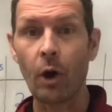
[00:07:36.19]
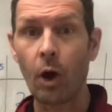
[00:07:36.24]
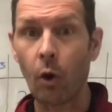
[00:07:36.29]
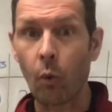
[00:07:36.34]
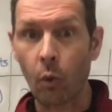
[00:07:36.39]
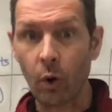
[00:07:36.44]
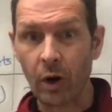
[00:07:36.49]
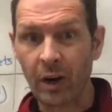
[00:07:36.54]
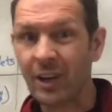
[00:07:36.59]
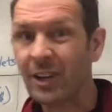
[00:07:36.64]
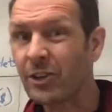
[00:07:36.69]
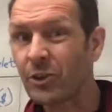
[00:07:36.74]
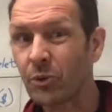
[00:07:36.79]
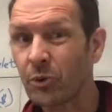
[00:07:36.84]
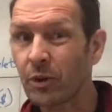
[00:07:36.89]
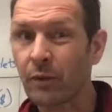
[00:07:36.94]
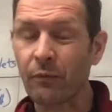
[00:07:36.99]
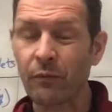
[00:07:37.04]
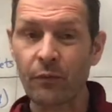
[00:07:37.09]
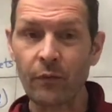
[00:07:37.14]
We're going to do the
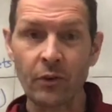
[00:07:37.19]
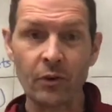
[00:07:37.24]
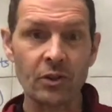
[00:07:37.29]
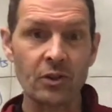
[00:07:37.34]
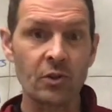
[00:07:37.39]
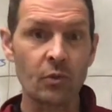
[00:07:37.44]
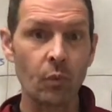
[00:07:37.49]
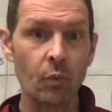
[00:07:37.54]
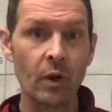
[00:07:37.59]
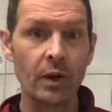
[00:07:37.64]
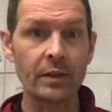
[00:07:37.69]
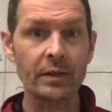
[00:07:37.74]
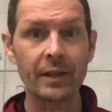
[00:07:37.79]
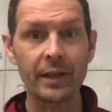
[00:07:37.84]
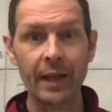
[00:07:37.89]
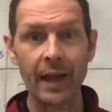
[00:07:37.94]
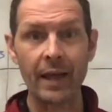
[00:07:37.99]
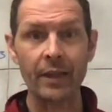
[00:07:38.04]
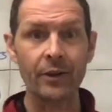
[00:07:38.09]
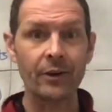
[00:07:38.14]
first one
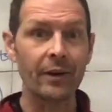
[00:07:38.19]
together,